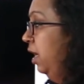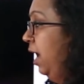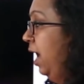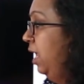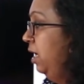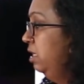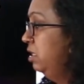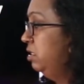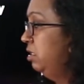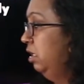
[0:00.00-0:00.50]

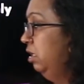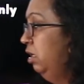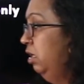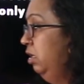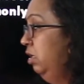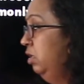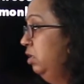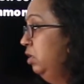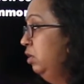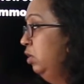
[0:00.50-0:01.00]
And
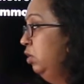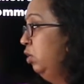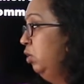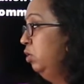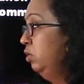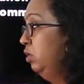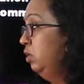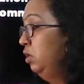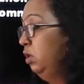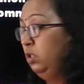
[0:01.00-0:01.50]

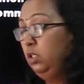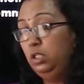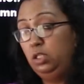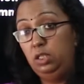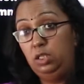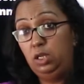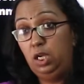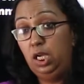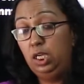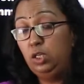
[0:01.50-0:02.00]

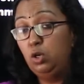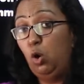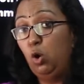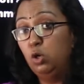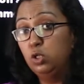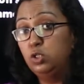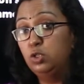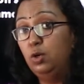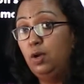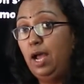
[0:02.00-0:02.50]
it
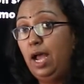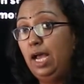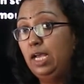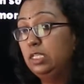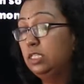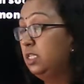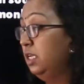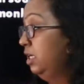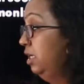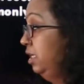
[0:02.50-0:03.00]
also has